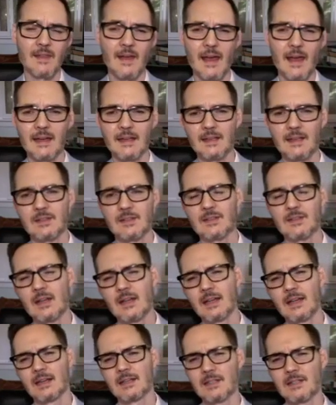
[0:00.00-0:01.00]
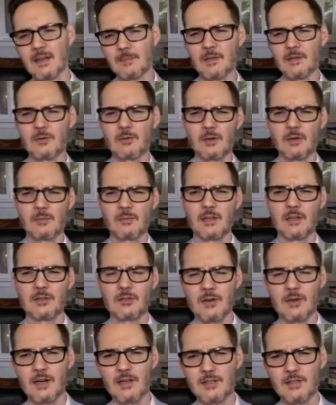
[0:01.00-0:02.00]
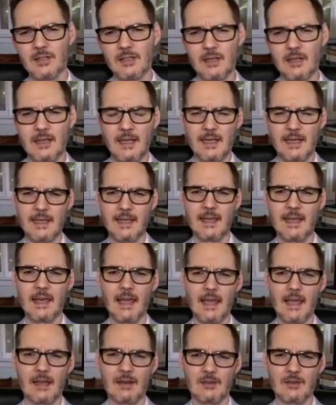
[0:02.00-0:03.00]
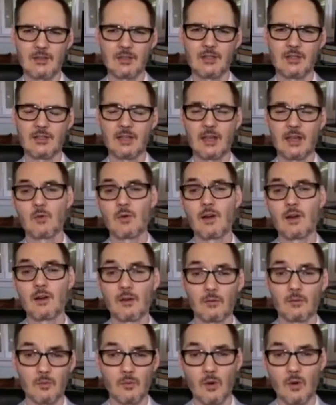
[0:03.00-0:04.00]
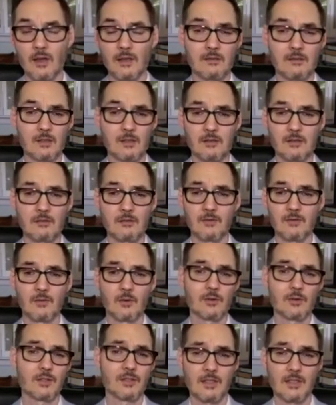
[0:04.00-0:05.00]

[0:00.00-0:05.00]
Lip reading: that is a subsequent administration can't just say we don't want to enforce a